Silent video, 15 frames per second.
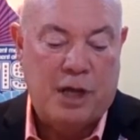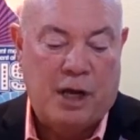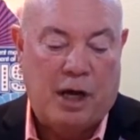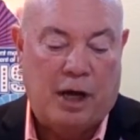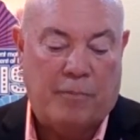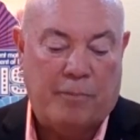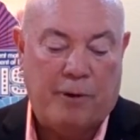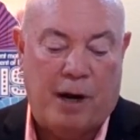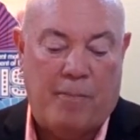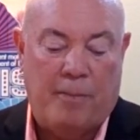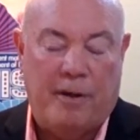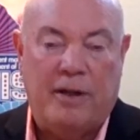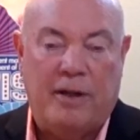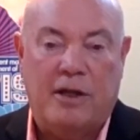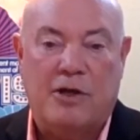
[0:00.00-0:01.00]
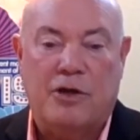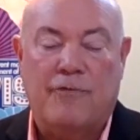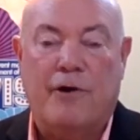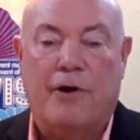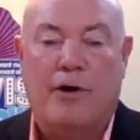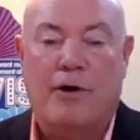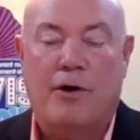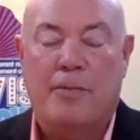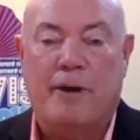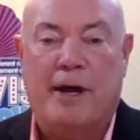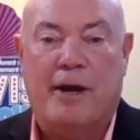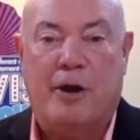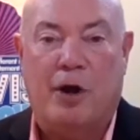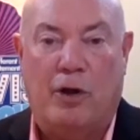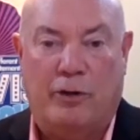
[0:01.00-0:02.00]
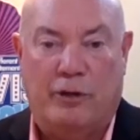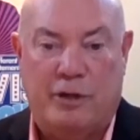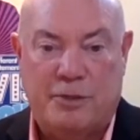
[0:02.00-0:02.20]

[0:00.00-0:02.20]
on a property that you've heard about on this